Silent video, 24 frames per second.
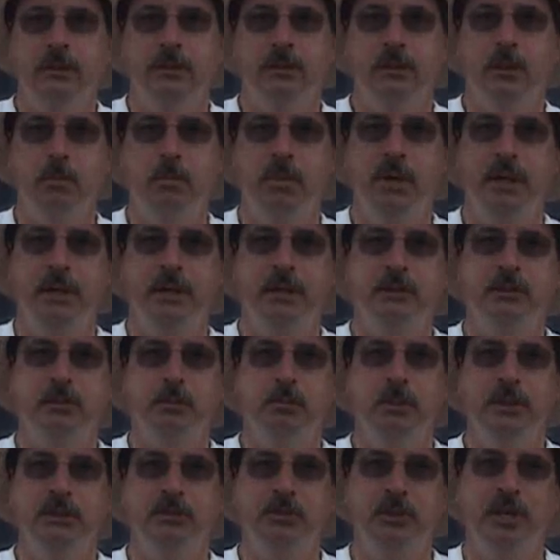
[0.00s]
The biggest
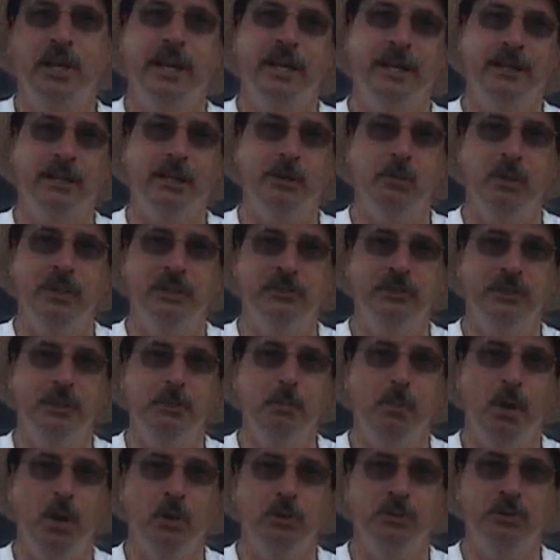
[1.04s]
mistake that we see
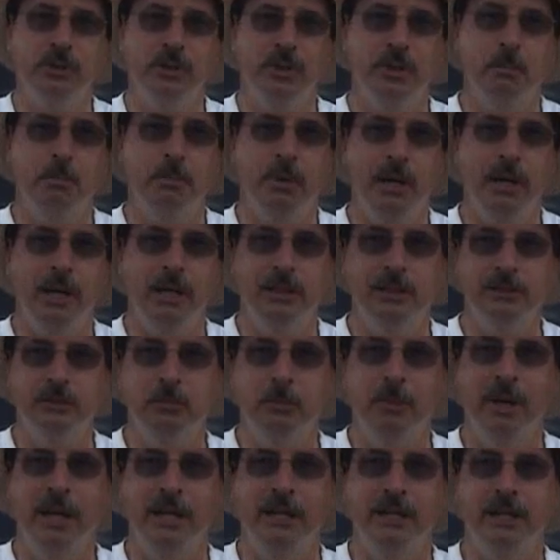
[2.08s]
most of the pilots
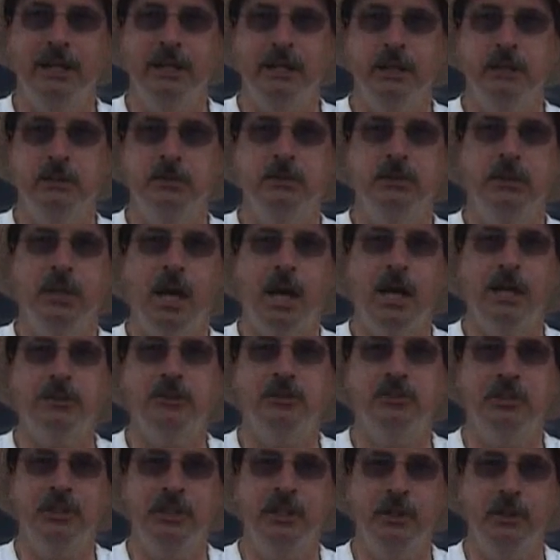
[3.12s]
making is not
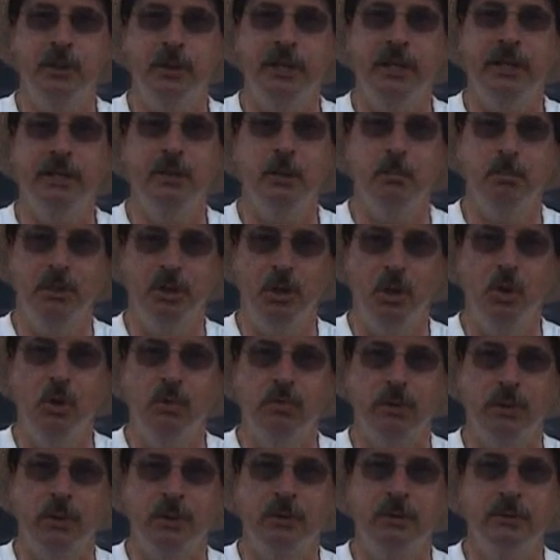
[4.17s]
centering the
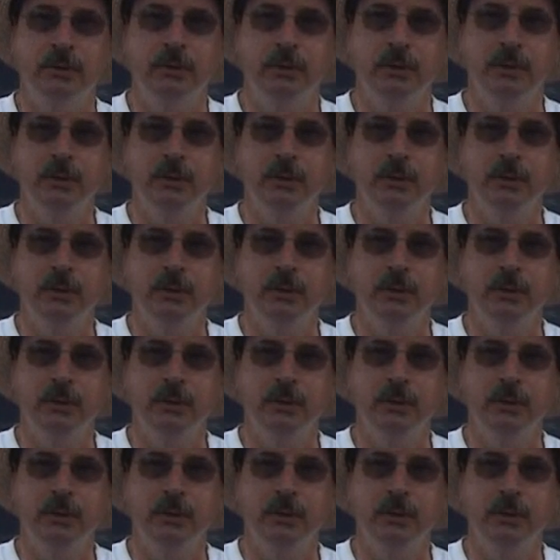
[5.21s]
maneuver